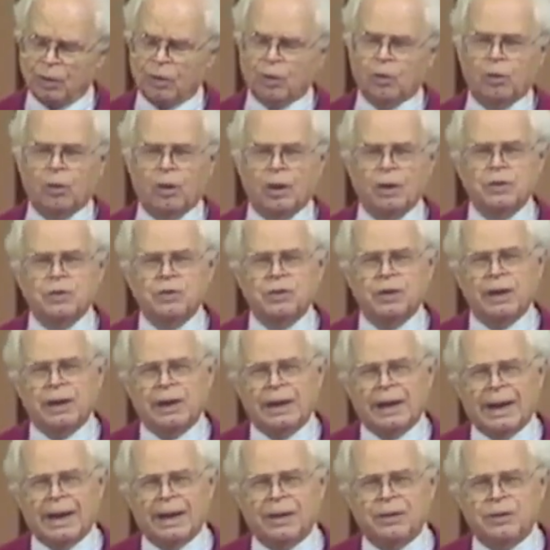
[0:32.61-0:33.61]
crossed the
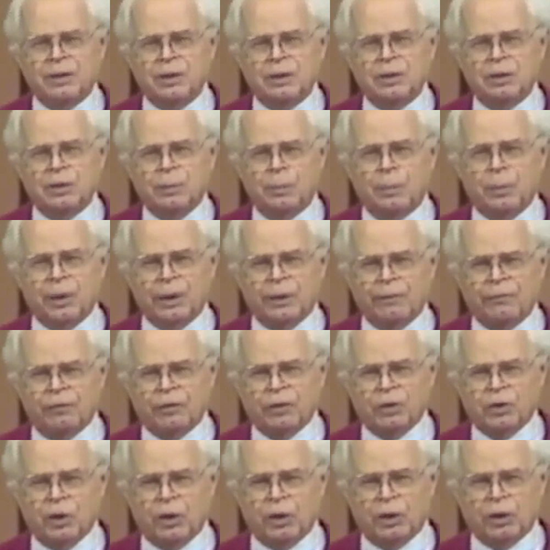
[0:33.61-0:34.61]
Atlantic to bring
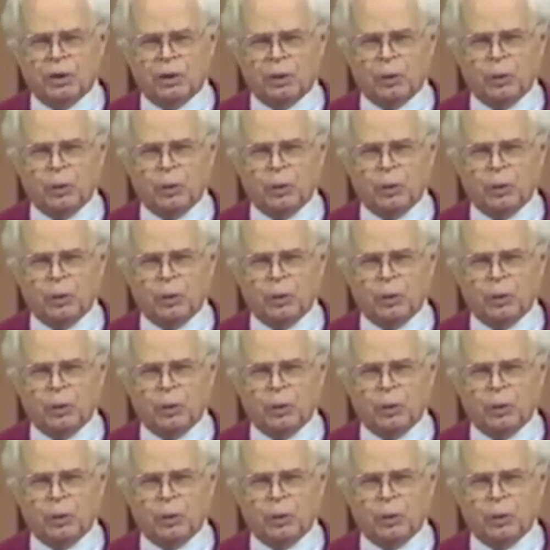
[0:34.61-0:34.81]
fraternal